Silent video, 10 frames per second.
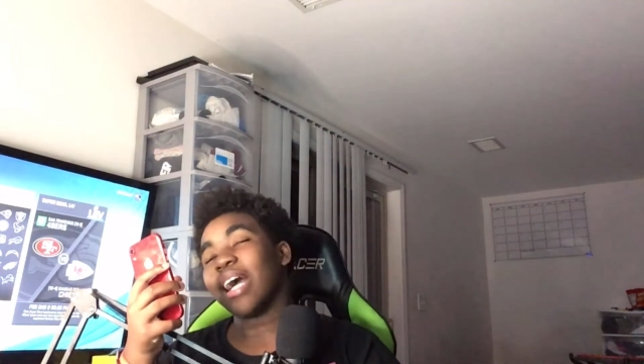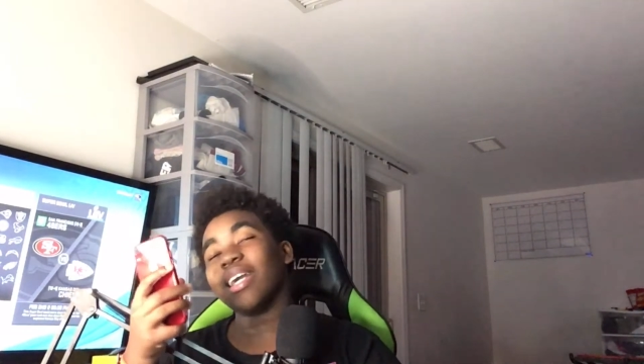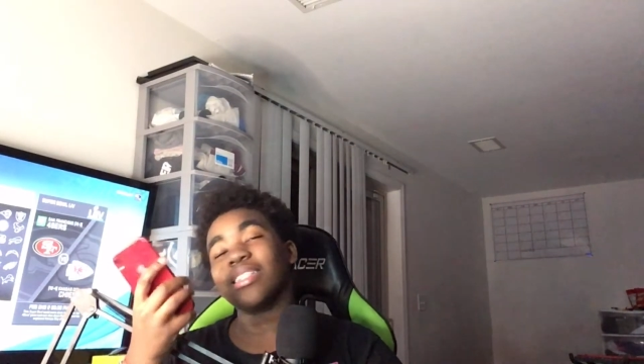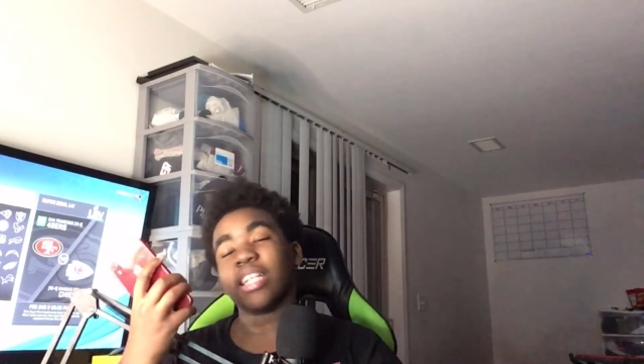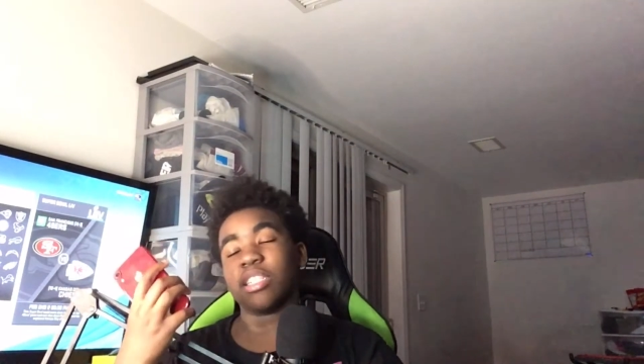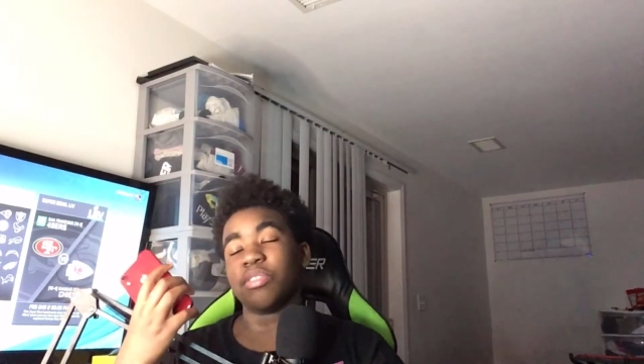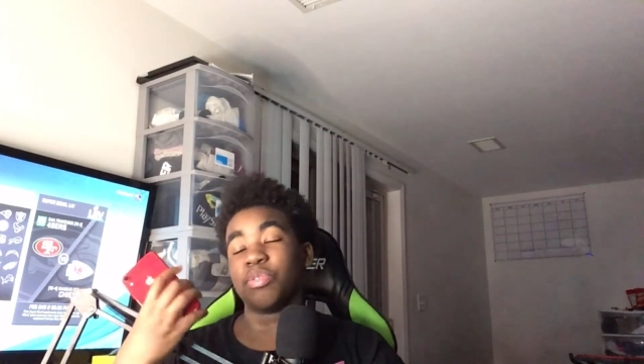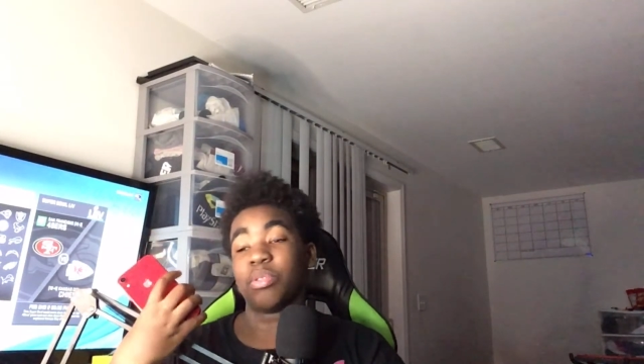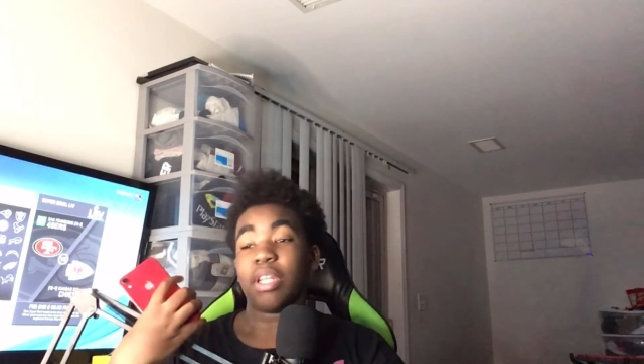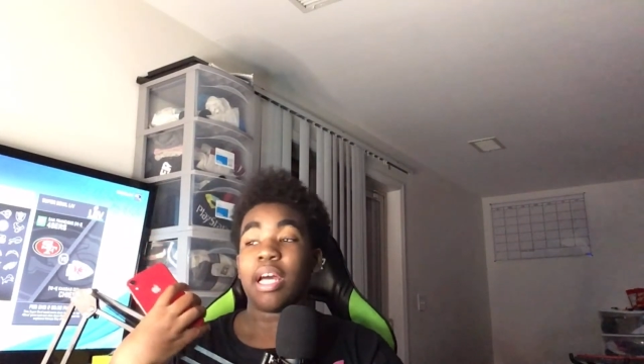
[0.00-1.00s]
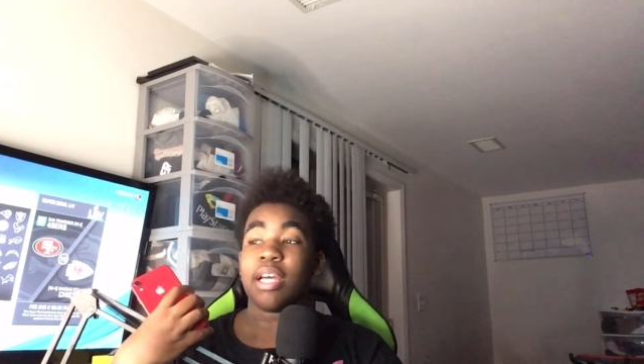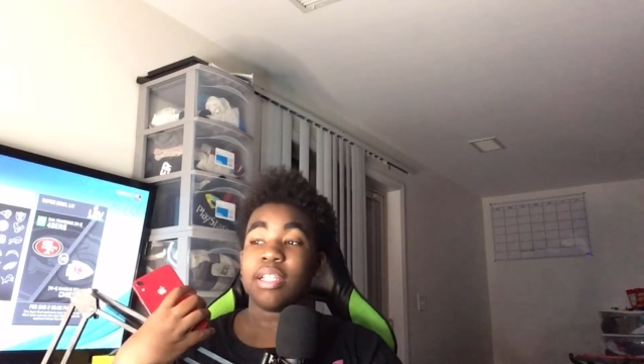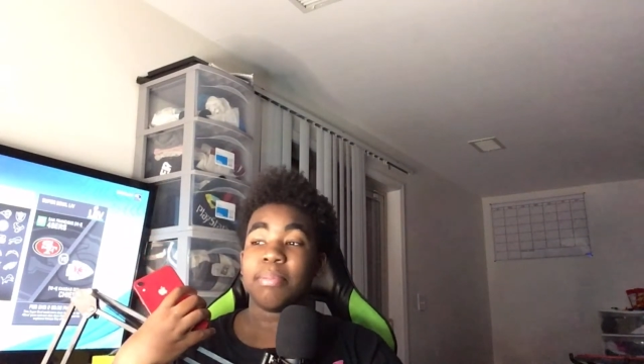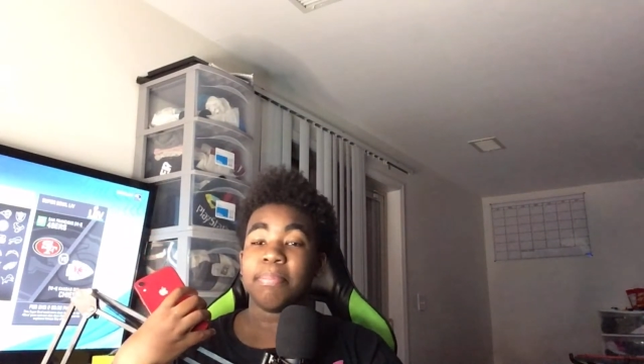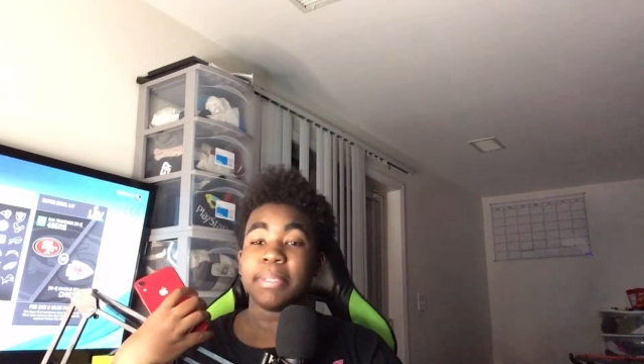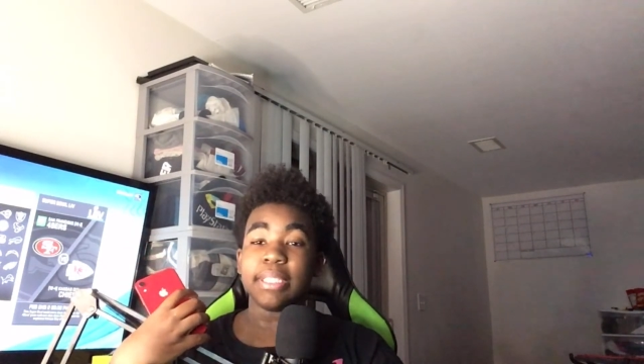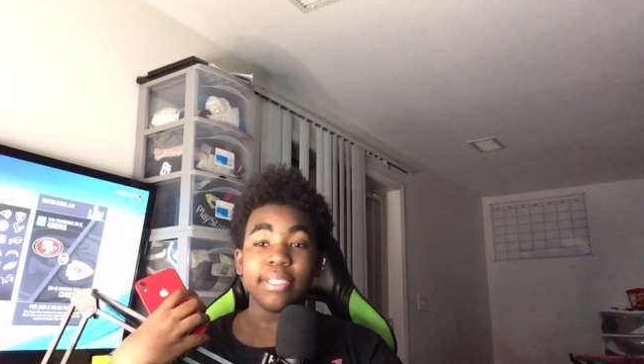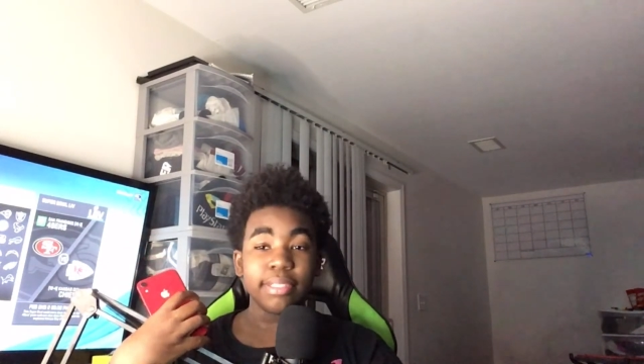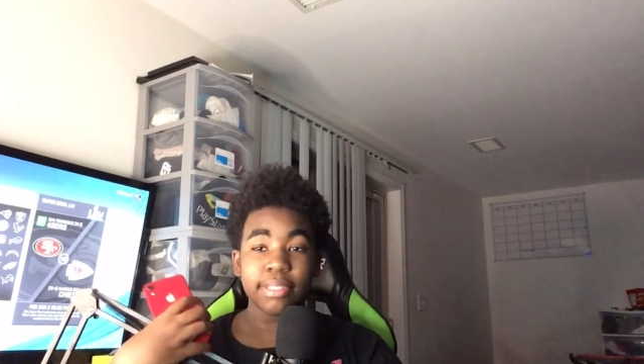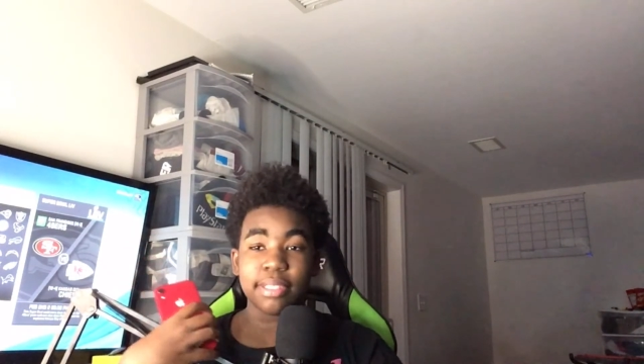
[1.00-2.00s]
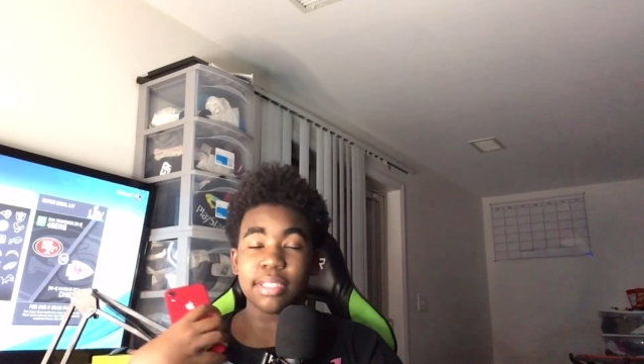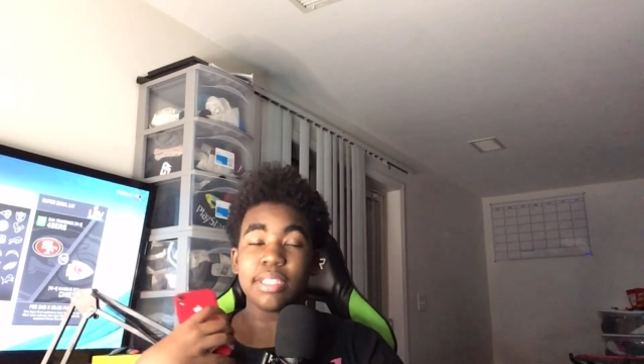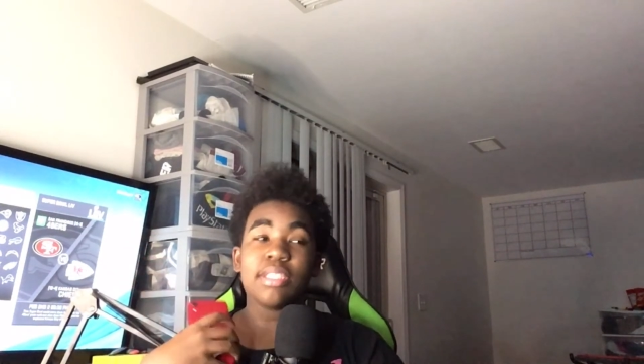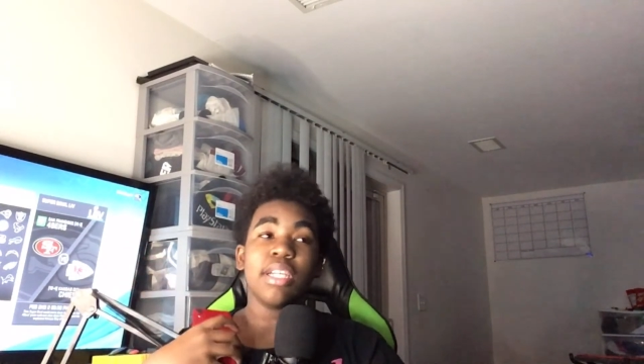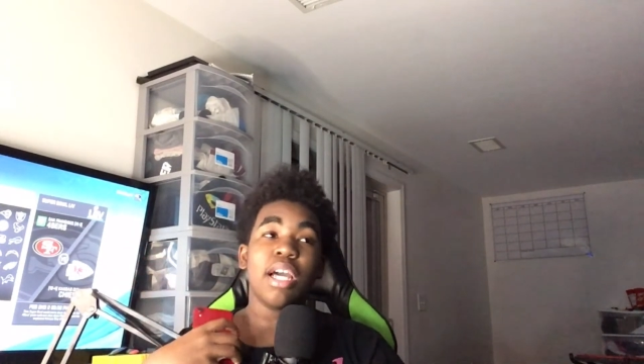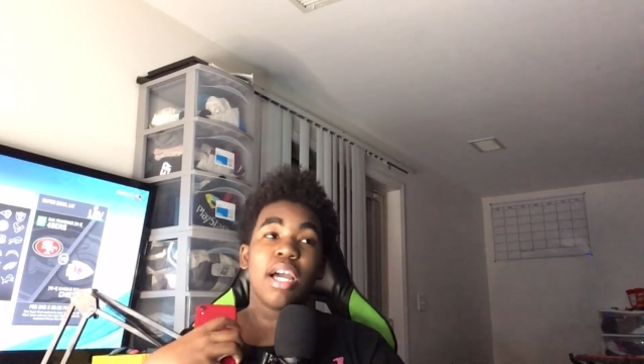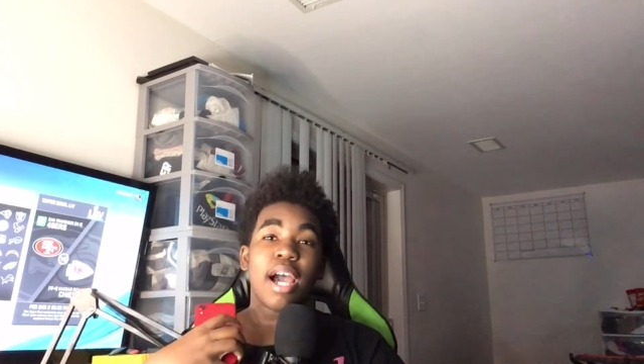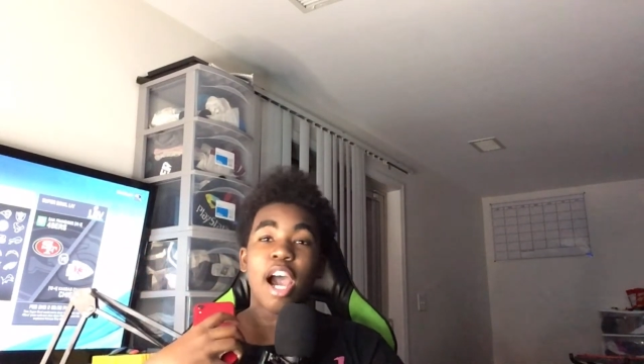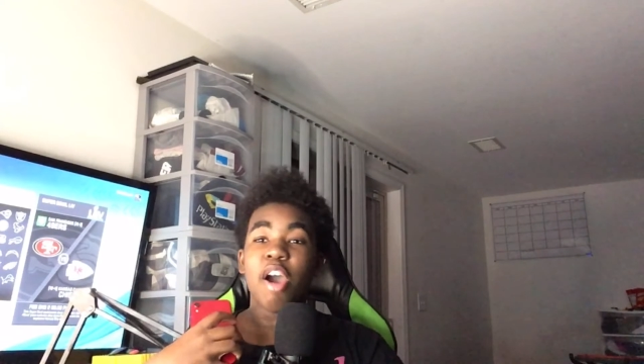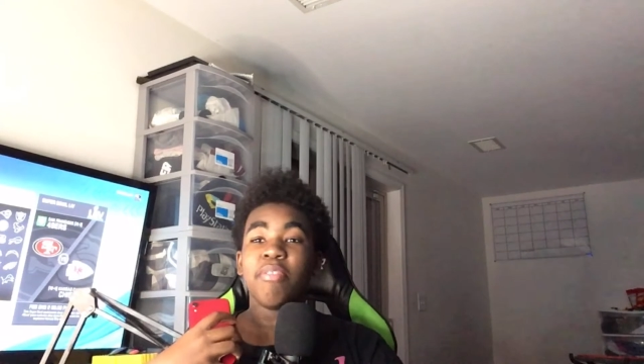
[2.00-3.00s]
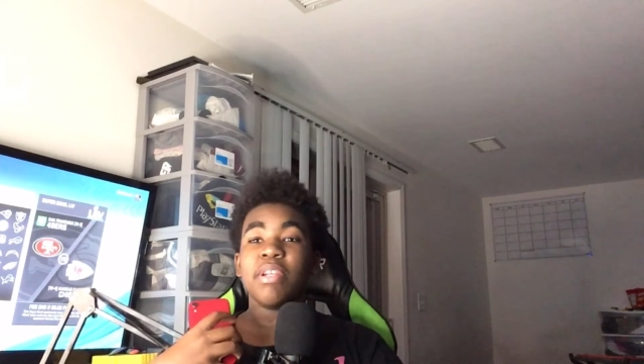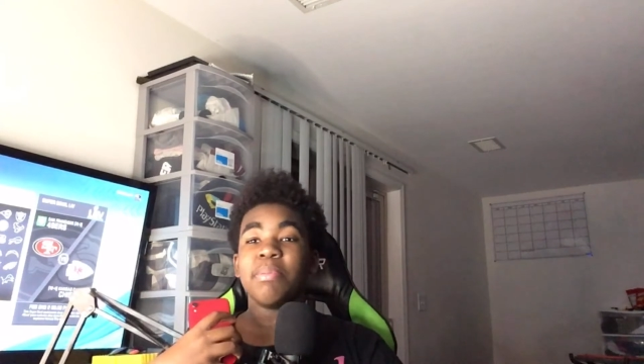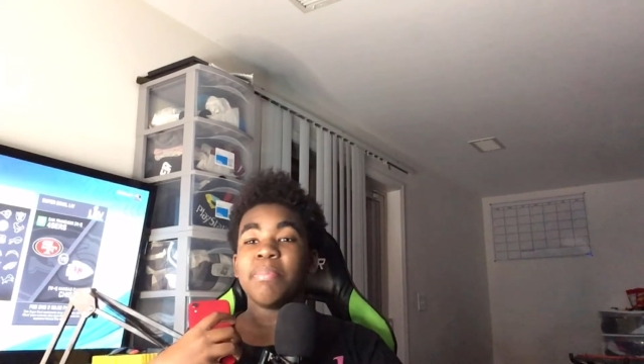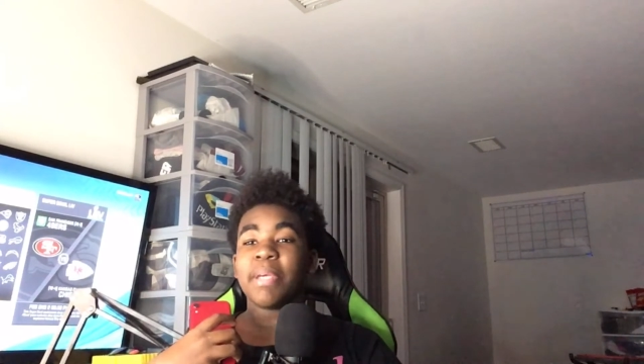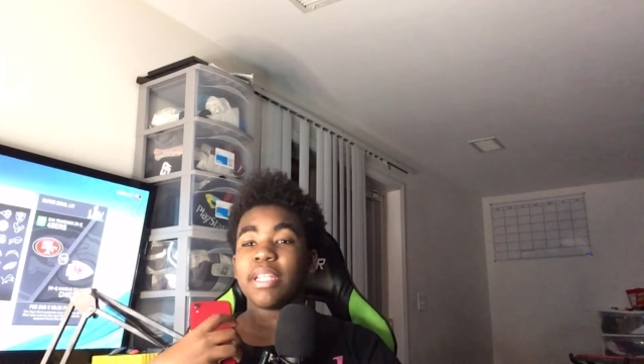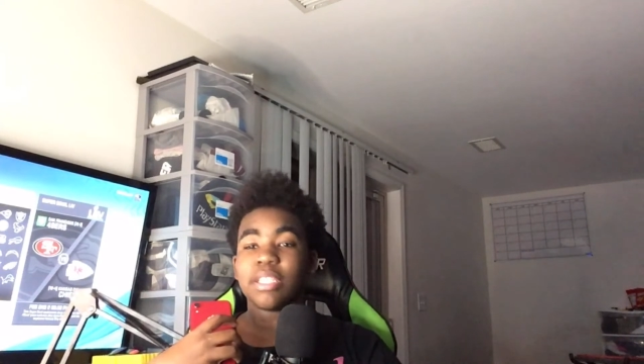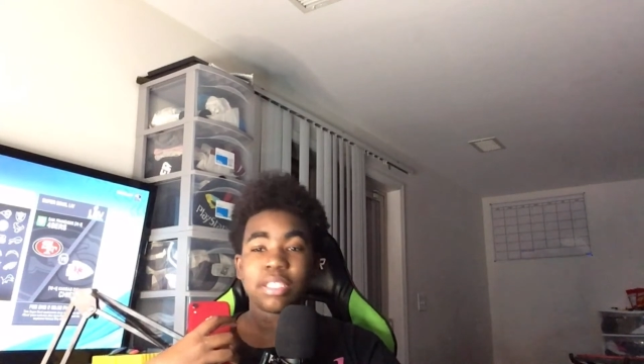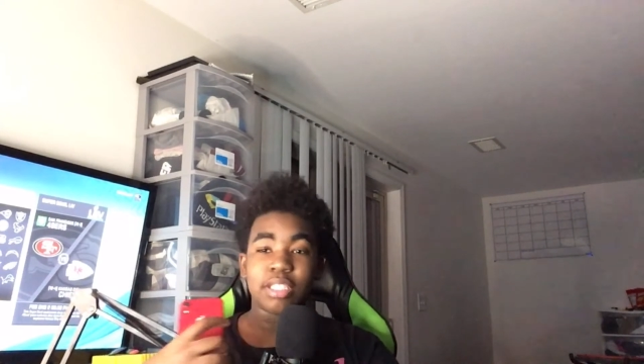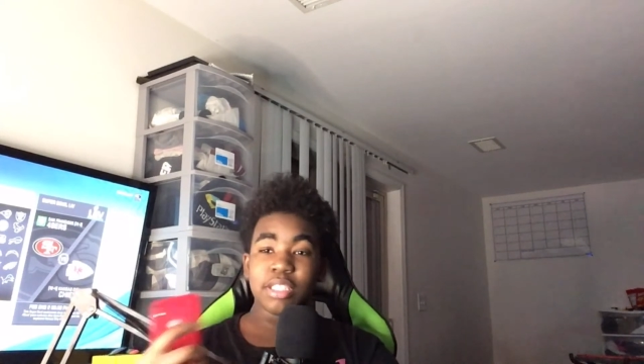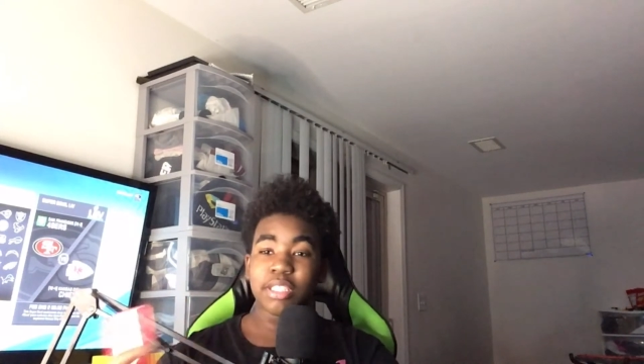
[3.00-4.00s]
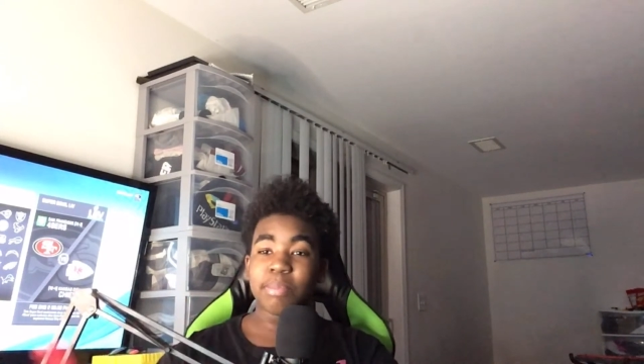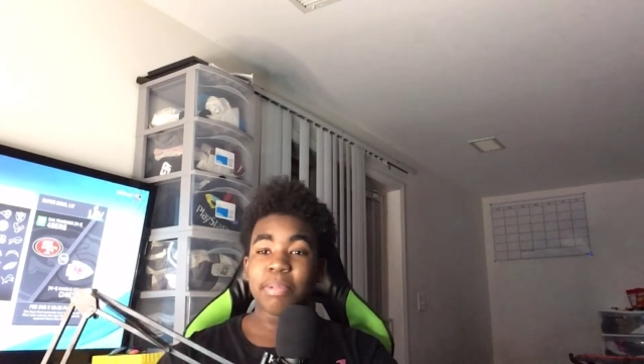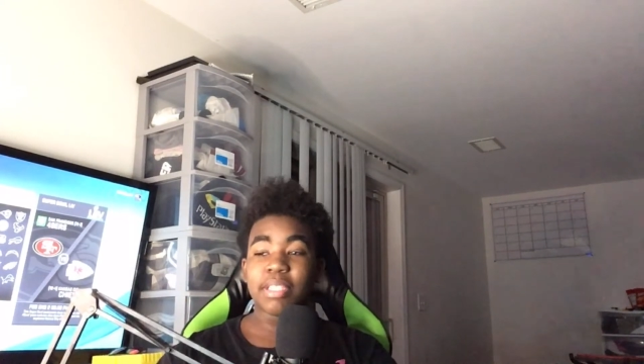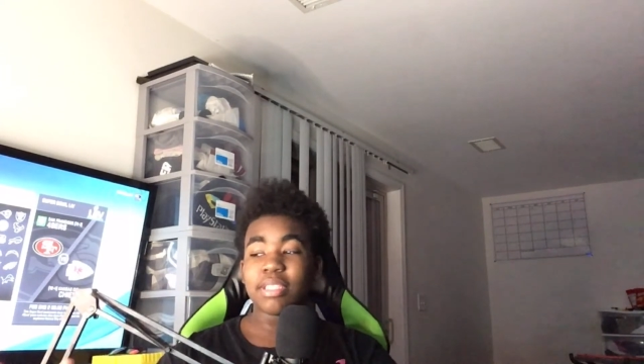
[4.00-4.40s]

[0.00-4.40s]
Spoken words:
I eat Chinese food a lot, but I don't really be paying attention to the places.